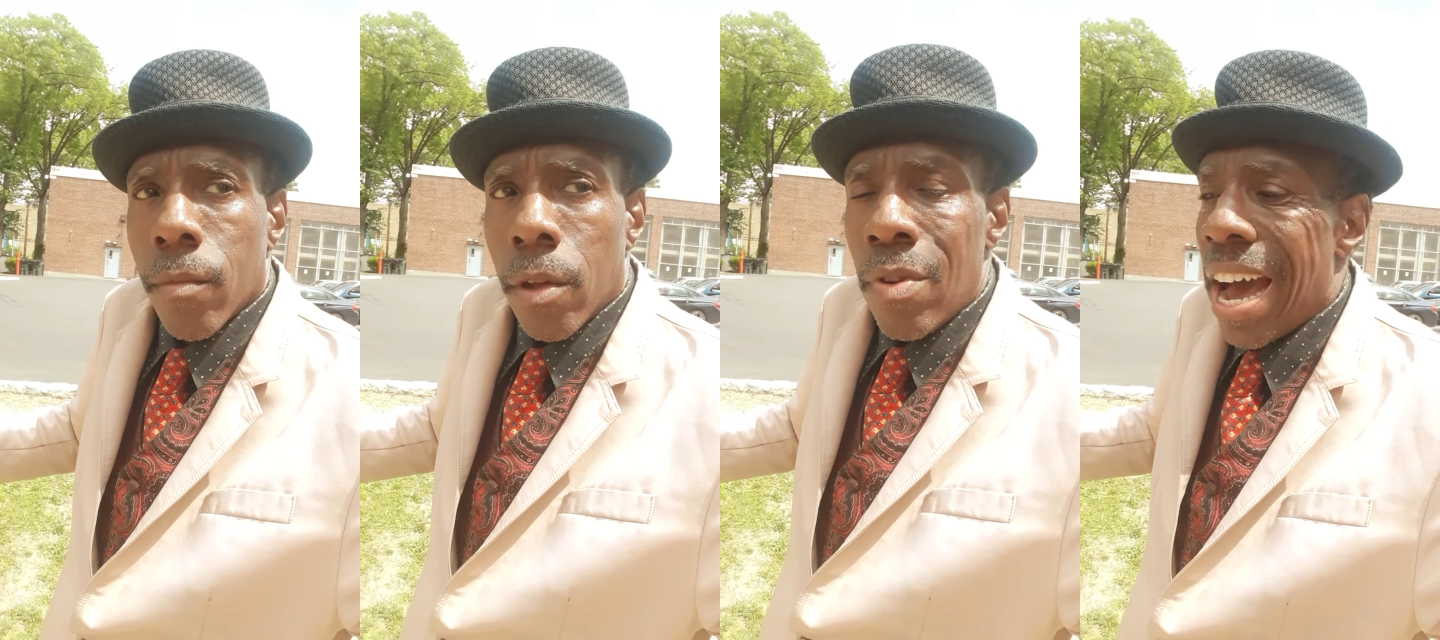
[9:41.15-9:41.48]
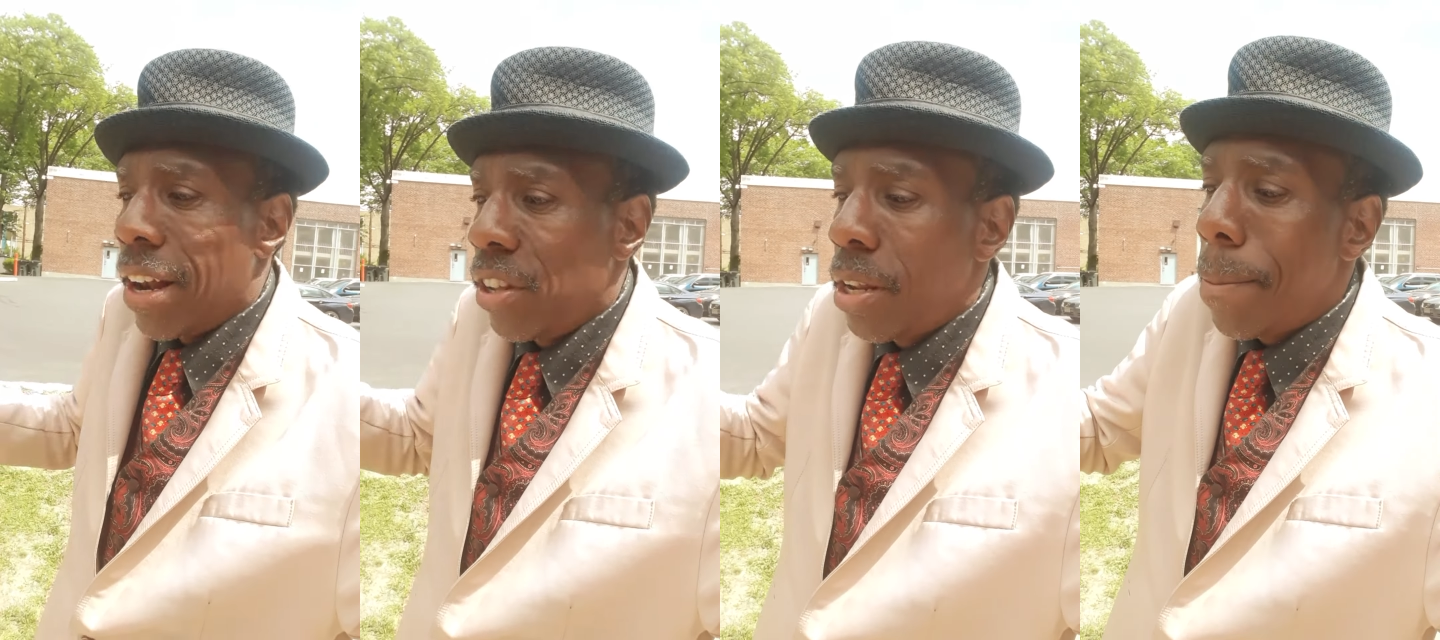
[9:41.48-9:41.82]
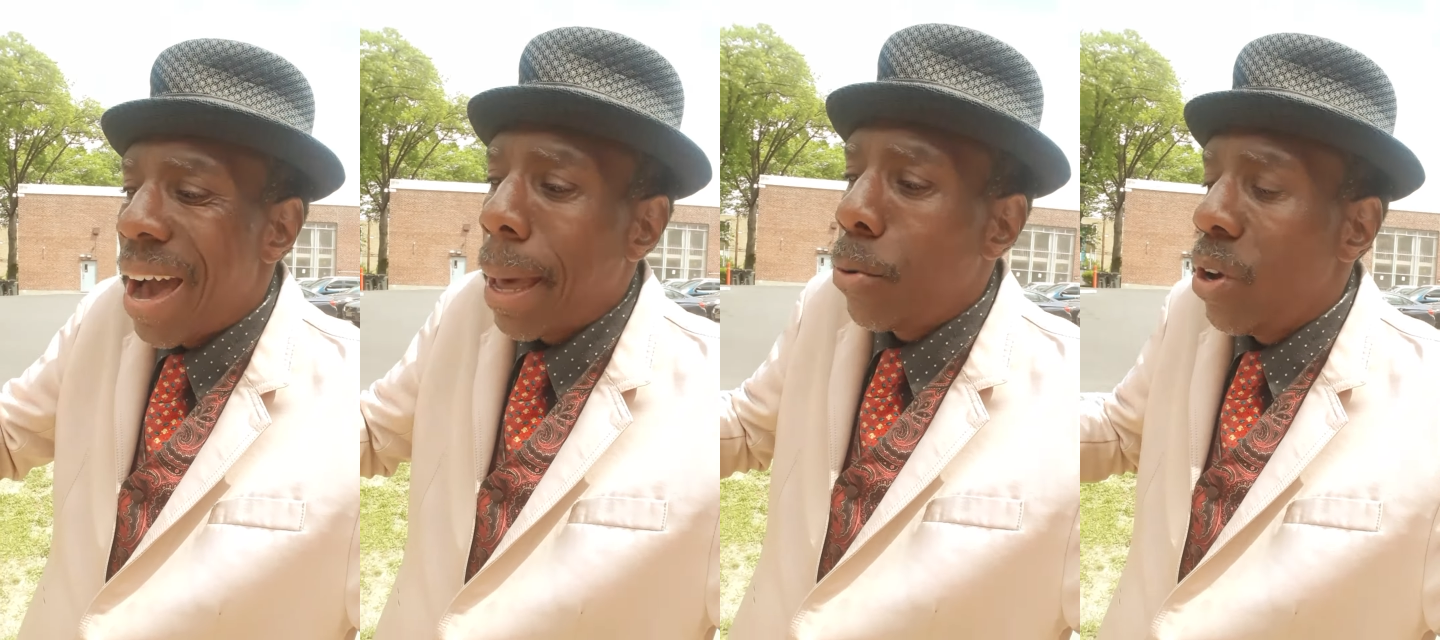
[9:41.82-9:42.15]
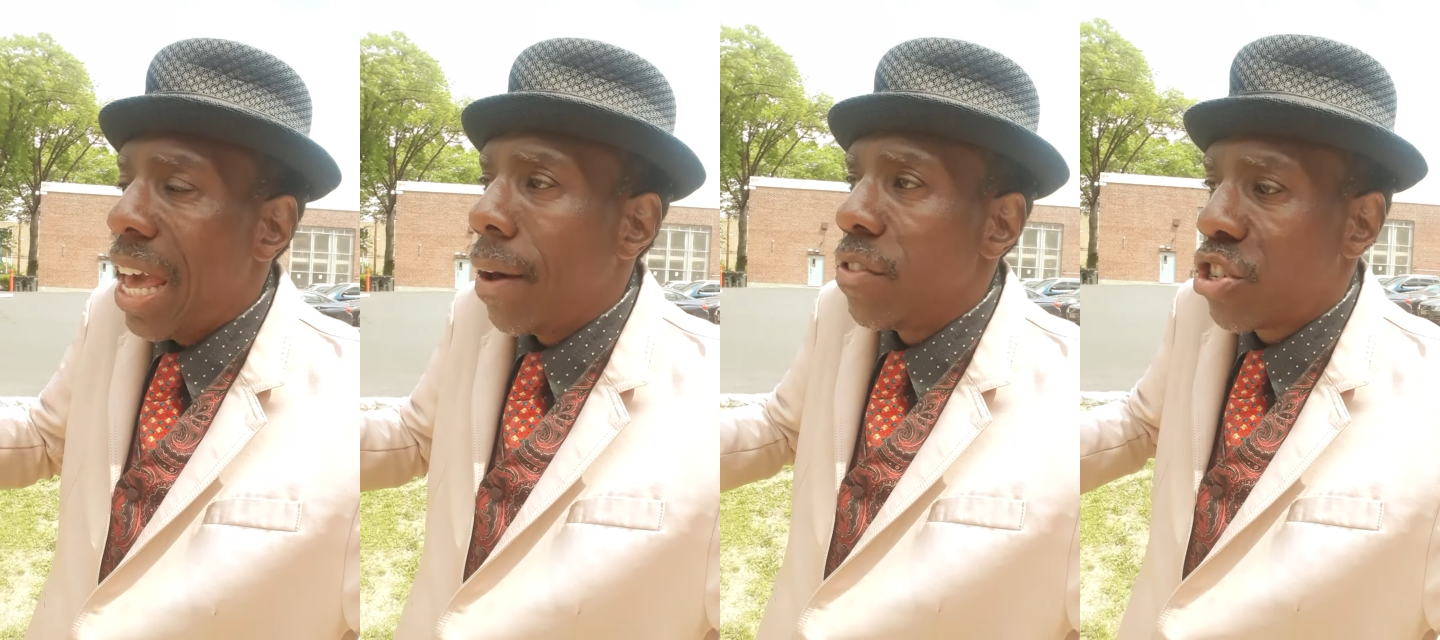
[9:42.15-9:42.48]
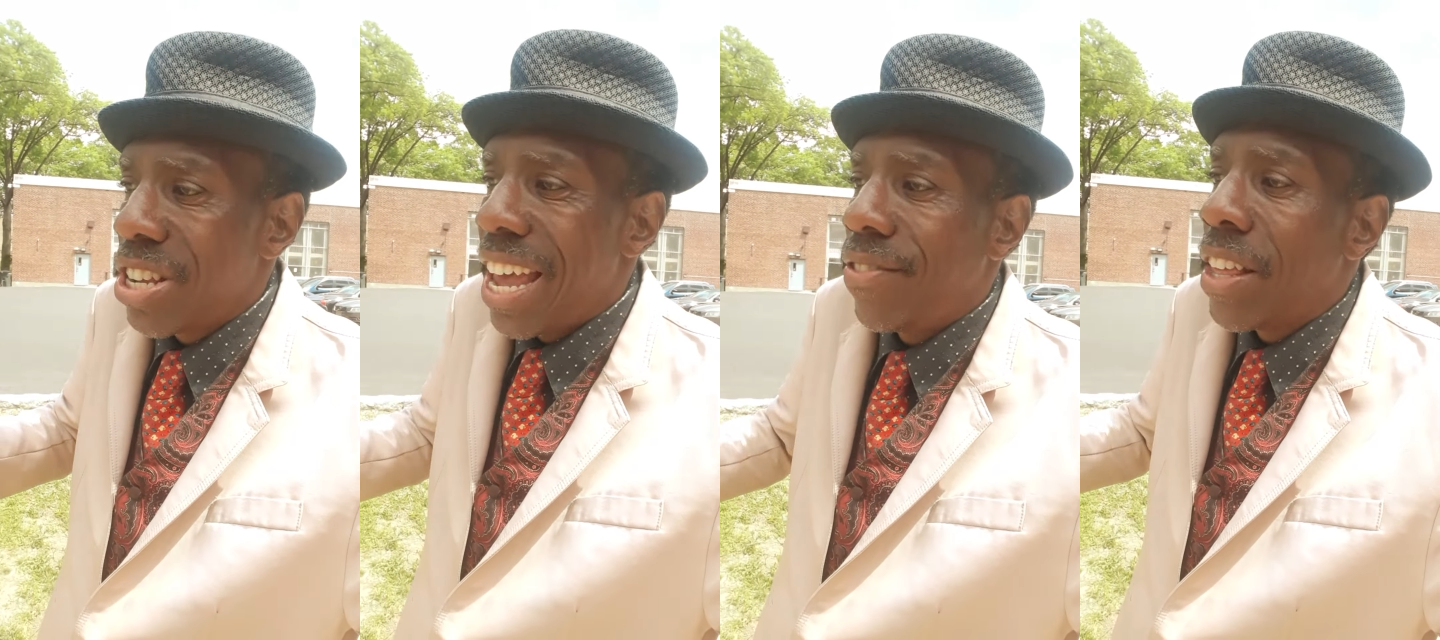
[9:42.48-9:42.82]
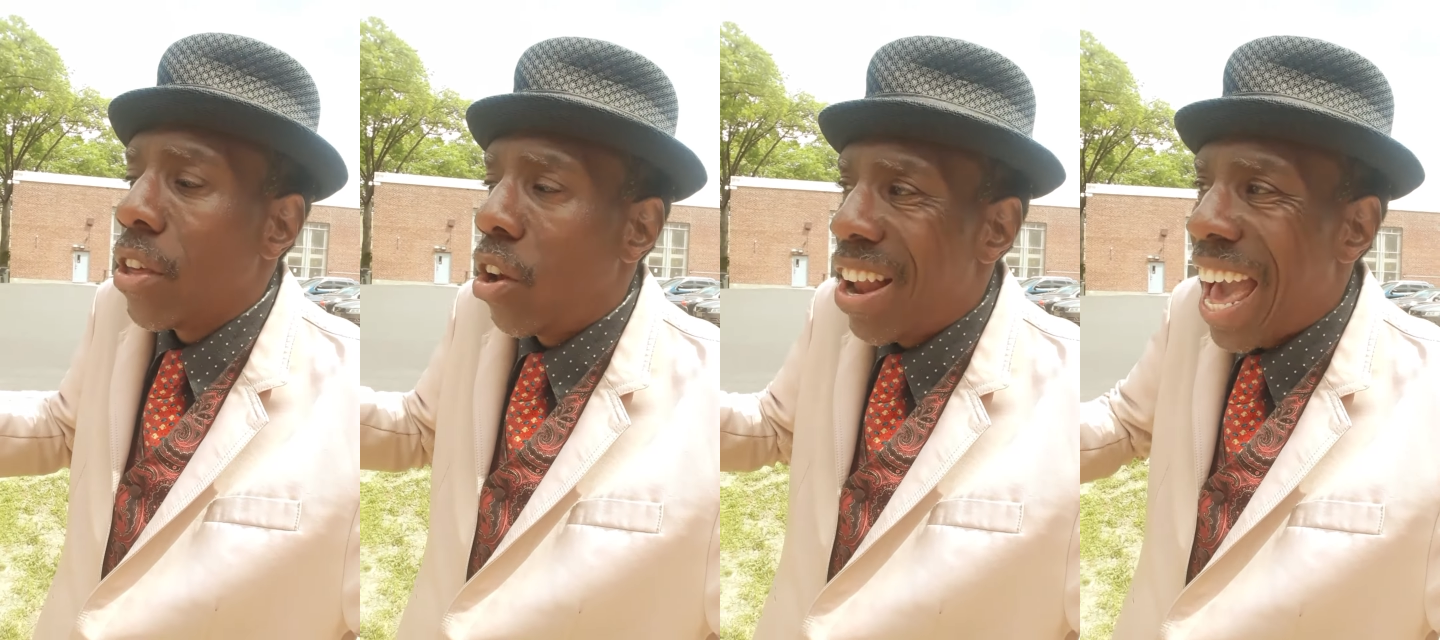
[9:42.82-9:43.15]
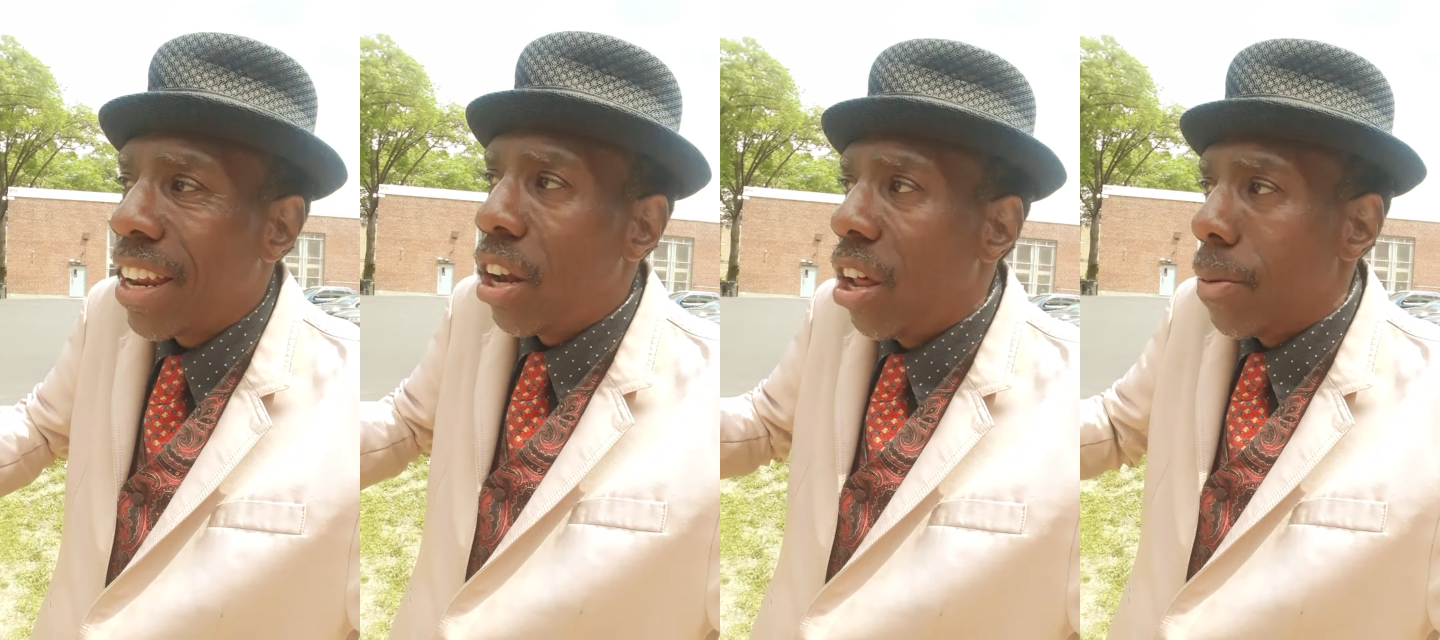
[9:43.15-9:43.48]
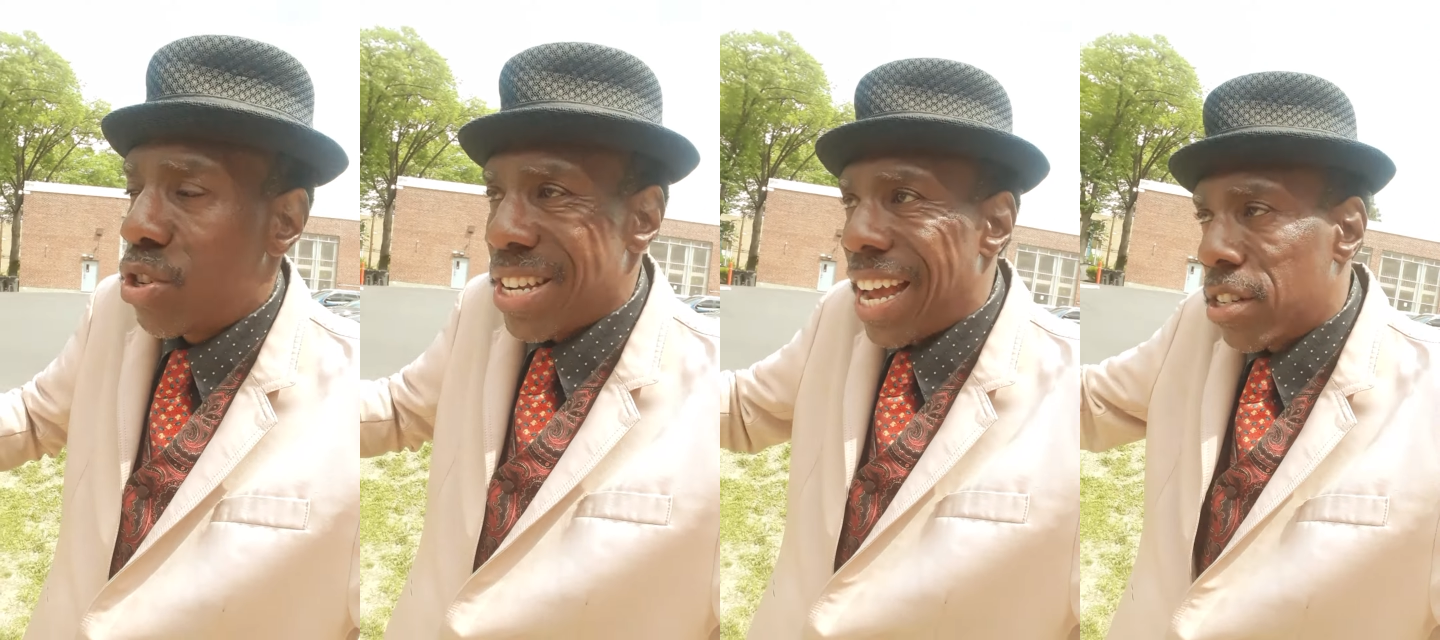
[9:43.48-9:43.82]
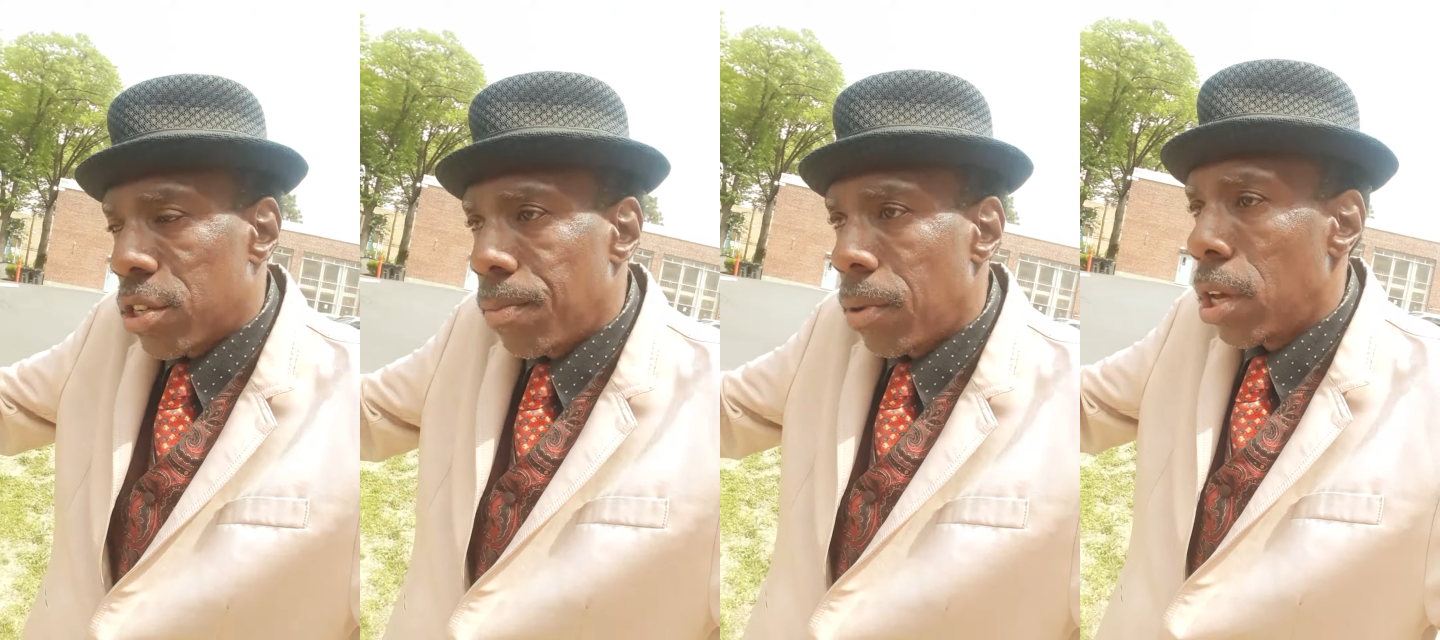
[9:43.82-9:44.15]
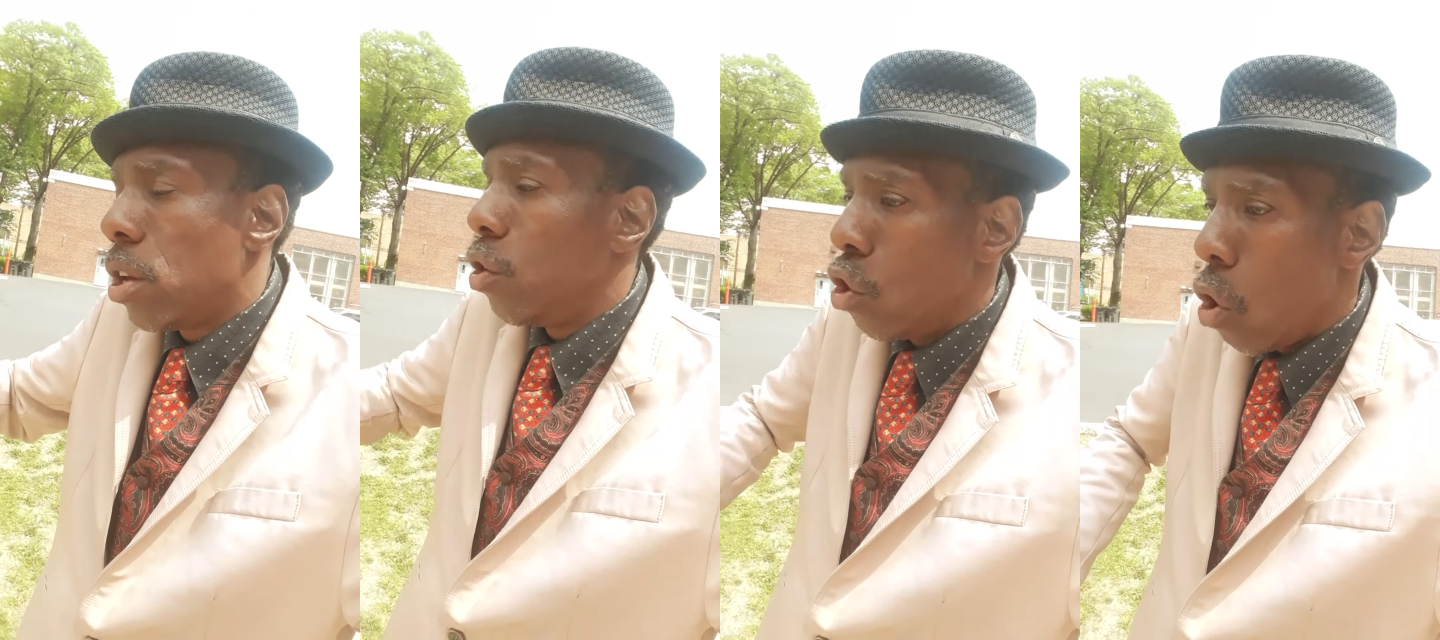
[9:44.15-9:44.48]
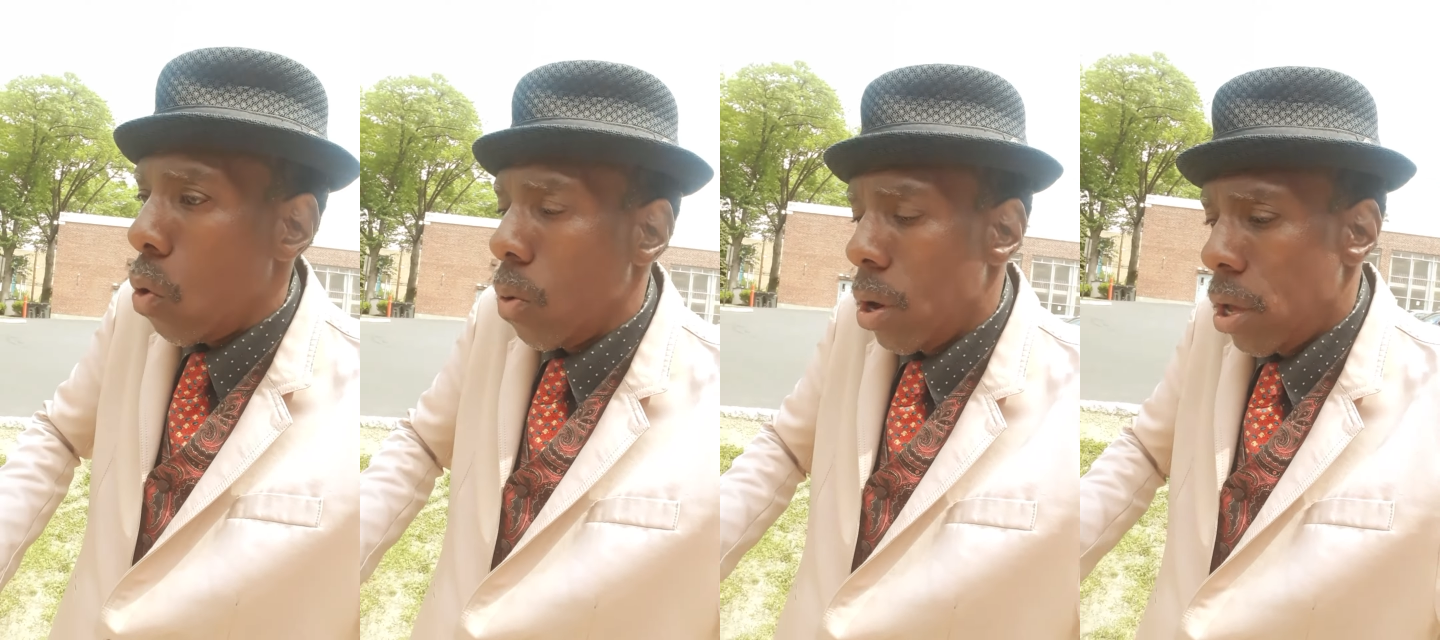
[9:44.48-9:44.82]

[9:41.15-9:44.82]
Now, did the Bible ever say that Delilah loved Samson? No.